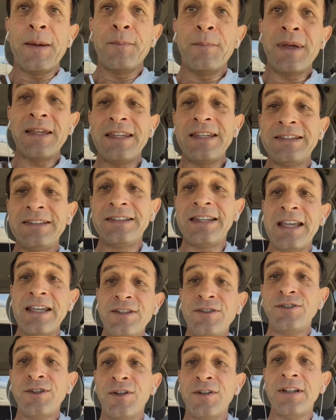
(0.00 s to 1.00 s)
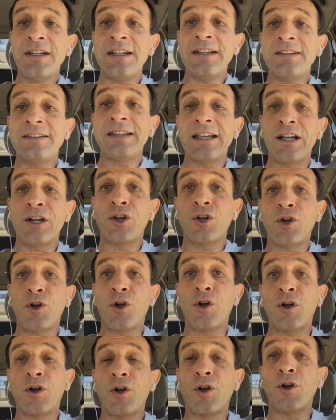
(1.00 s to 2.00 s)
Meditation is the
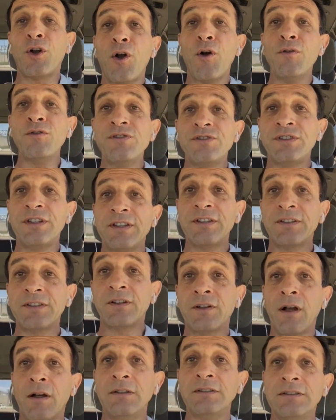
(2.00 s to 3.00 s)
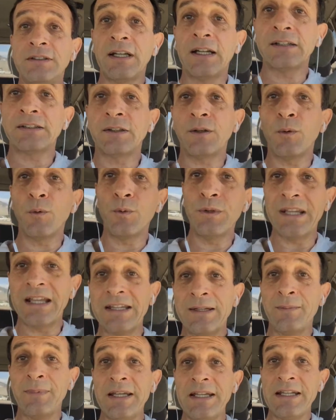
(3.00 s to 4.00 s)
conscious contact with the
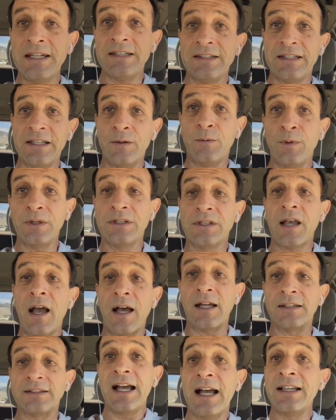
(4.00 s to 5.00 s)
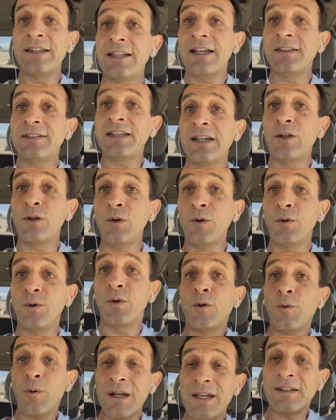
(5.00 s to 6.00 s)
divinity, with God. And that's the clue.
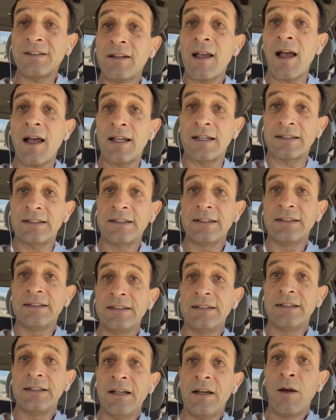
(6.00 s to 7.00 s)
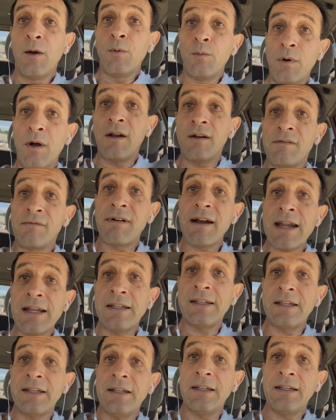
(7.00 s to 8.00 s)
What is God? Well,
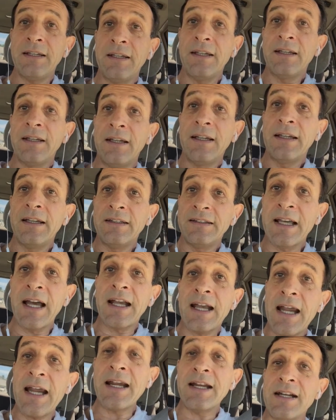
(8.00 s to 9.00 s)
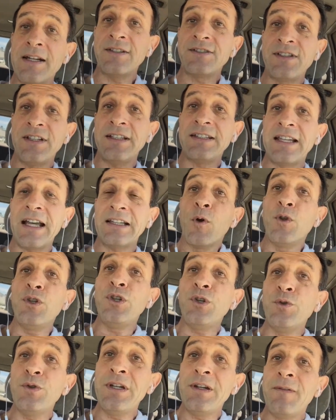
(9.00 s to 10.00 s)
Reiki, that energy, that
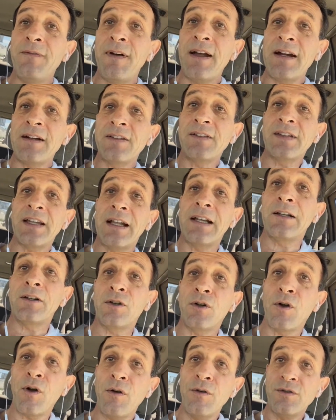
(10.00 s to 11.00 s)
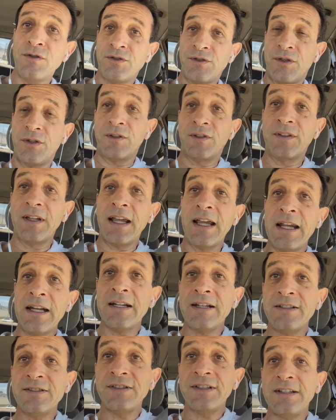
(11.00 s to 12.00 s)
universal conscious
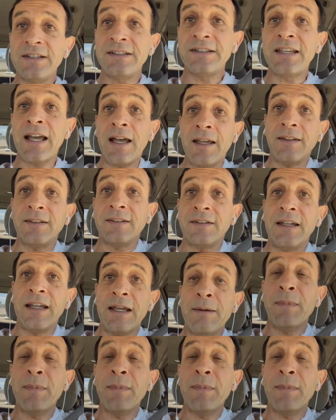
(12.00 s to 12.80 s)
energy, that's a